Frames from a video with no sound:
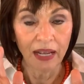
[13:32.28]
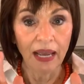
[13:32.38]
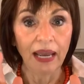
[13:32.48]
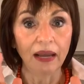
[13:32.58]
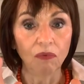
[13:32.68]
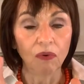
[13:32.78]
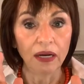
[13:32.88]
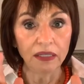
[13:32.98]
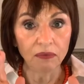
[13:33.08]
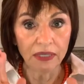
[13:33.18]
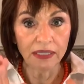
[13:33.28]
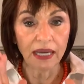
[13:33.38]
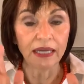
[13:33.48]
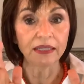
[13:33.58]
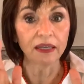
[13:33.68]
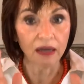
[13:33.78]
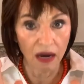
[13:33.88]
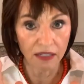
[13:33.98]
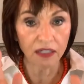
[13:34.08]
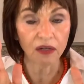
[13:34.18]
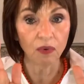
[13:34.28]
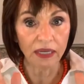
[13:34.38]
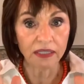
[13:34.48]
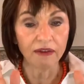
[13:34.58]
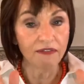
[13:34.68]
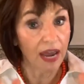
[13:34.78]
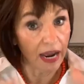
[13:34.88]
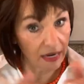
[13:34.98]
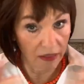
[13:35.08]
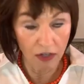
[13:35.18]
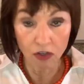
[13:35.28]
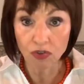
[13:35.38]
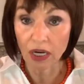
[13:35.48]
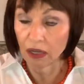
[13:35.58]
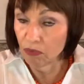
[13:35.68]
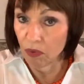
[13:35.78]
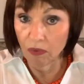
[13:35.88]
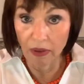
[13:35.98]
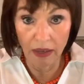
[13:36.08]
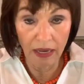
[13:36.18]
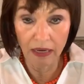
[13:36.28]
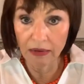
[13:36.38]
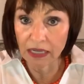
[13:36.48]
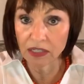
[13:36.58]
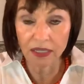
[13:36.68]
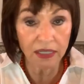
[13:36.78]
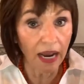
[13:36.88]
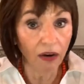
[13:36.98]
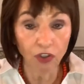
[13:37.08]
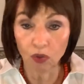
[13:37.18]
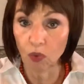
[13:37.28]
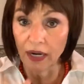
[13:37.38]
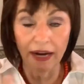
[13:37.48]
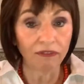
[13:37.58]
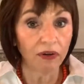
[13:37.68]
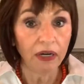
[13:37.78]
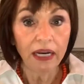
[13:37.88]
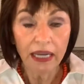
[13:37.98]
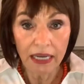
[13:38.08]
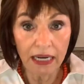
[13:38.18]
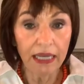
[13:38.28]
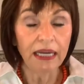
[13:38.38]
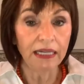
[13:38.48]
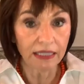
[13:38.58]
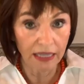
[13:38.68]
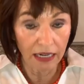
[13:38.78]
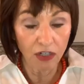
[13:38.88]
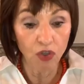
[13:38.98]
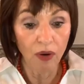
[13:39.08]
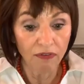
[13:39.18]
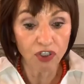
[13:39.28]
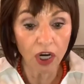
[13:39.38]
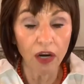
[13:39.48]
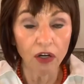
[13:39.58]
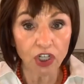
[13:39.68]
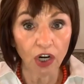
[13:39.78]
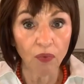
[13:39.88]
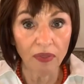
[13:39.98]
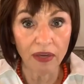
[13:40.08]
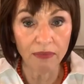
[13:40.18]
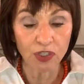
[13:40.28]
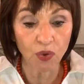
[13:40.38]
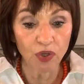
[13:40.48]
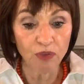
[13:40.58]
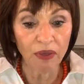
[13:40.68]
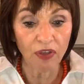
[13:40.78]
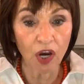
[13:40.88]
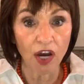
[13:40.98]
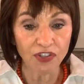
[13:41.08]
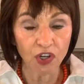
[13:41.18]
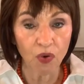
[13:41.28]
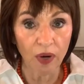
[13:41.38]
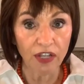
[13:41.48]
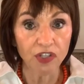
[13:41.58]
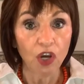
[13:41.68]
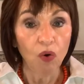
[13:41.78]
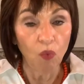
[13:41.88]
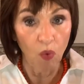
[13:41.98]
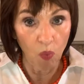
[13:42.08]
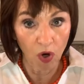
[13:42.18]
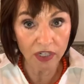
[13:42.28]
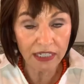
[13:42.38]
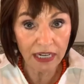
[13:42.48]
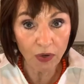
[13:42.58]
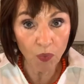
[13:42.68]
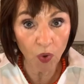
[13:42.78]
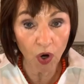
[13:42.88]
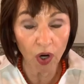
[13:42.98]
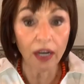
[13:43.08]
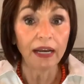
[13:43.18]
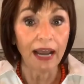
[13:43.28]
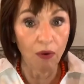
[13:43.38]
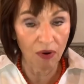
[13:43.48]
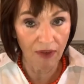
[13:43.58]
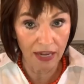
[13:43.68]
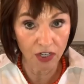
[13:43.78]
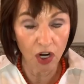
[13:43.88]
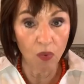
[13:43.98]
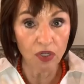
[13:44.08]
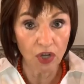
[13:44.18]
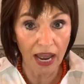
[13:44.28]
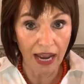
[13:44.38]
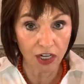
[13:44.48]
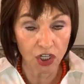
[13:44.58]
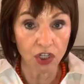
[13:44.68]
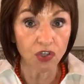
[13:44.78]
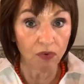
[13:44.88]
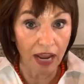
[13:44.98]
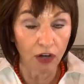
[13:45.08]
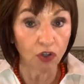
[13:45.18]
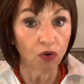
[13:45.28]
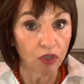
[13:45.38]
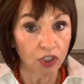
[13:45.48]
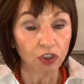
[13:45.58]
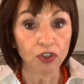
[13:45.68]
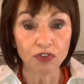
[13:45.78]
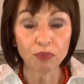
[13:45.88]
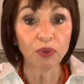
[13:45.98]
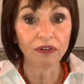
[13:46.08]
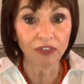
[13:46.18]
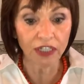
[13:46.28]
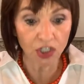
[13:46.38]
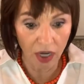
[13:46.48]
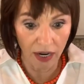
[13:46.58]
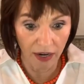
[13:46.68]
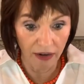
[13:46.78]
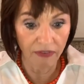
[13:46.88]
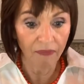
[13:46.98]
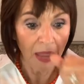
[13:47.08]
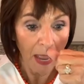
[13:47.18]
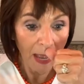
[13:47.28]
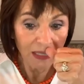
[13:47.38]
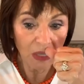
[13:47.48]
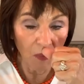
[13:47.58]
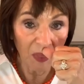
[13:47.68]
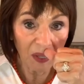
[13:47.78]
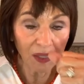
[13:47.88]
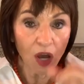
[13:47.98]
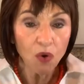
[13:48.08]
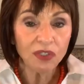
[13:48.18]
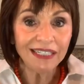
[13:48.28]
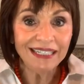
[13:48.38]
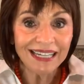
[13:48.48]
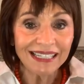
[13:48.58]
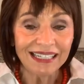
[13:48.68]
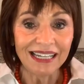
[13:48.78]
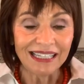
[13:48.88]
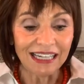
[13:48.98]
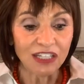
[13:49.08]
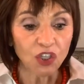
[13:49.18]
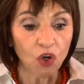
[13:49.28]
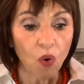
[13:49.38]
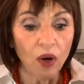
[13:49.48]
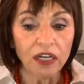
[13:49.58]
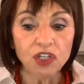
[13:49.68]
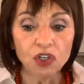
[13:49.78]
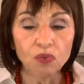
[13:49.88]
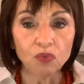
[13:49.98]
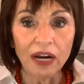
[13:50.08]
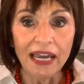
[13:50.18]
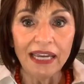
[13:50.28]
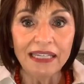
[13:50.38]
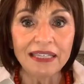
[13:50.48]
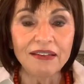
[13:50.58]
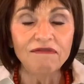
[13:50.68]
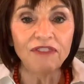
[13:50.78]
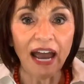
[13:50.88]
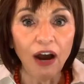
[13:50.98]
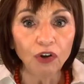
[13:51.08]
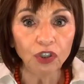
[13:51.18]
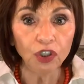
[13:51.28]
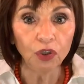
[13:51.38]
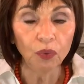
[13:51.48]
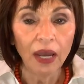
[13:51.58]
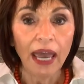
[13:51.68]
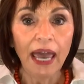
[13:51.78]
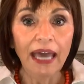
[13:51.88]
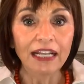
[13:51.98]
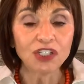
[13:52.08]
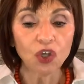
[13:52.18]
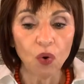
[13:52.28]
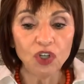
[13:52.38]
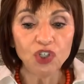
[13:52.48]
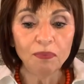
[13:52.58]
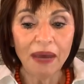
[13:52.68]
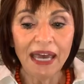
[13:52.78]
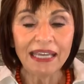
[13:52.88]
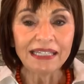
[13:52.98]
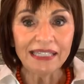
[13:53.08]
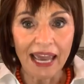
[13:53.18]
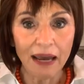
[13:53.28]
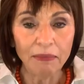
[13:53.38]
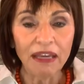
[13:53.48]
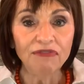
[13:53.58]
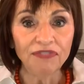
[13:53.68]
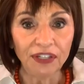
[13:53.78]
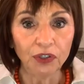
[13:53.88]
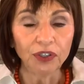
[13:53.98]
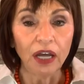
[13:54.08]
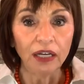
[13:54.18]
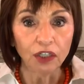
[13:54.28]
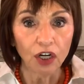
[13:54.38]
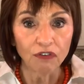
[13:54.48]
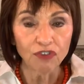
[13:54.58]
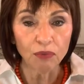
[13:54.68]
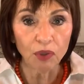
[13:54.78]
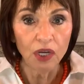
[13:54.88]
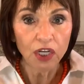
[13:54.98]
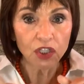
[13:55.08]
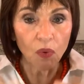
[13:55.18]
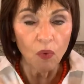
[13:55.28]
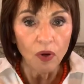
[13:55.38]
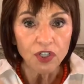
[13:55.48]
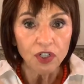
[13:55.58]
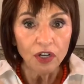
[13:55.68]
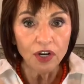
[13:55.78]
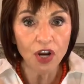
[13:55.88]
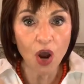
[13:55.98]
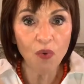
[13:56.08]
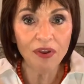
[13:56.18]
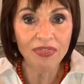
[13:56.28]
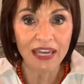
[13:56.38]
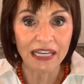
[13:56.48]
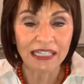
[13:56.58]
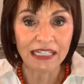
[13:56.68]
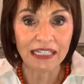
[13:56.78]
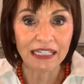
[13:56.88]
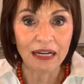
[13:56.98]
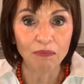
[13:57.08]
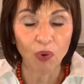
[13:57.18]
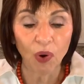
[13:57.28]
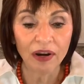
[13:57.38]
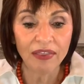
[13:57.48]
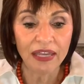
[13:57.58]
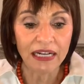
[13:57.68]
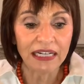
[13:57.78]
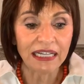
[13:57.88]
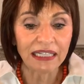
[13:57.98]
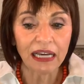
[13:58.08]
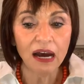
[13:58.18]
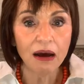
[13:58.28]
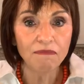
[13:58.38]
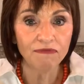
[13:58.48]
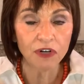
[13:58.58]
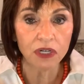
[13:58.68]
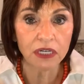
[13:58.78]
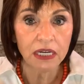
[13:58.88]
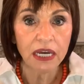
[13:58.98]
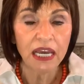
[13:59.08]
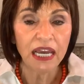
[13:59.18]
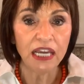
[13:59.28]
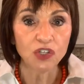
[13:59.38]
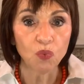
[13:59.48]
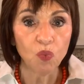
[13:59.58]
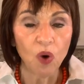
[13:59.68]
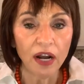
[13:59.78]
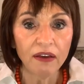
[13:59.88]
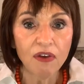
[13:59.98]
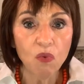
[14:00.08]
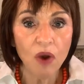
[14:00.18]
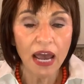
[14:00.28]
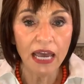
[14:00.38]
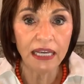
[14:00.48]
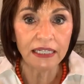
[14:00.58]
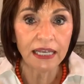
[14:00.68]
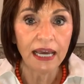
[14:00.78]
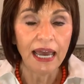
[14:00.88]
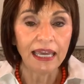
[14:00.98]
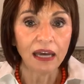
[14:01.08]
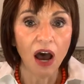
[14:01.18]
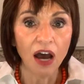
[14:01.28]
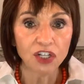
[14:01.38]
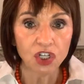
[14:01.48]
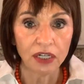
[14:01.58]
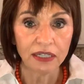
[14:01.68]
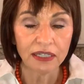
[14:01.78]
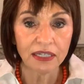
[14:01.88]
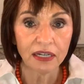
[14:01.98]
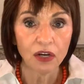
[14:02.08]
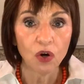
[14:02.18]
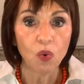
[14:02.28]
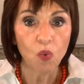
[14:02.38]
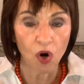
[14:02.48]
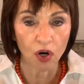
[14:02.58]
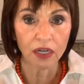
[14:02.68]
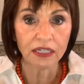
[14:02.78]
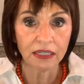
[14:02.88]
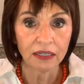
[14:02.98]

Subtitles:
And what did we say is the consequence of that? And then you he needs to tell you whatever it is that you have shared with him is going to be the consequence. Well, words didn't work. Now we've had to go into action. So now you're going to lose the privilege of. So the close distance is going to raise the value, and it's going to make Sammy feel uncomfortable. So I want you to note this. This is an important thing. Discomfort is one of the ways a conscience works,